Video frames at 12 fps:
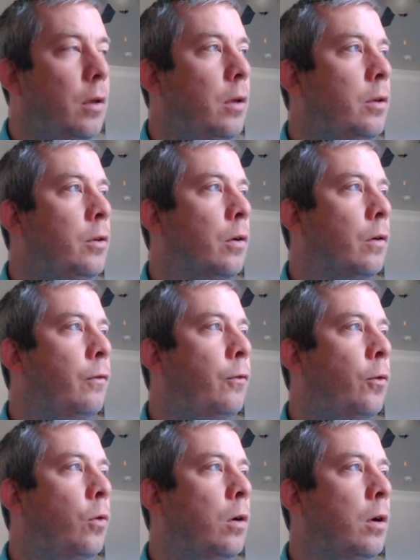Your
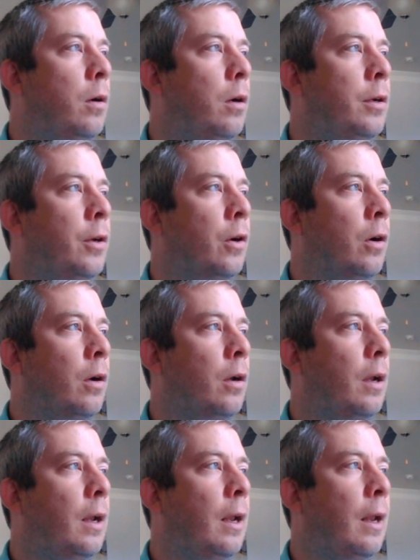form, your
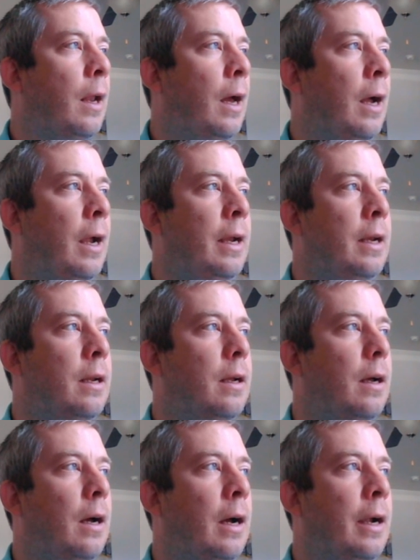line
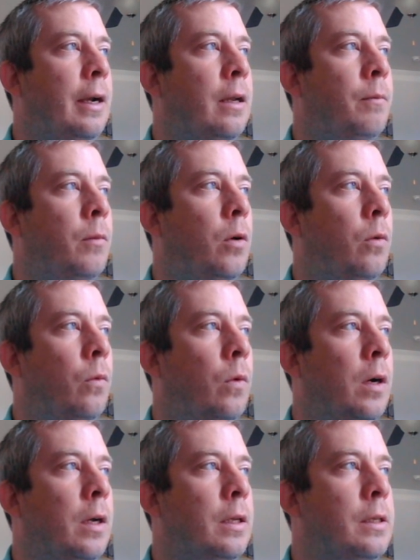item
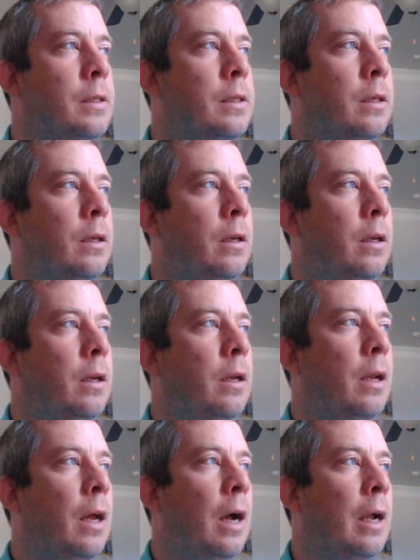was
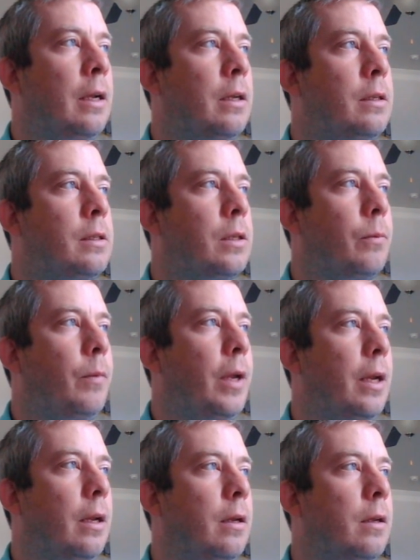not submitted.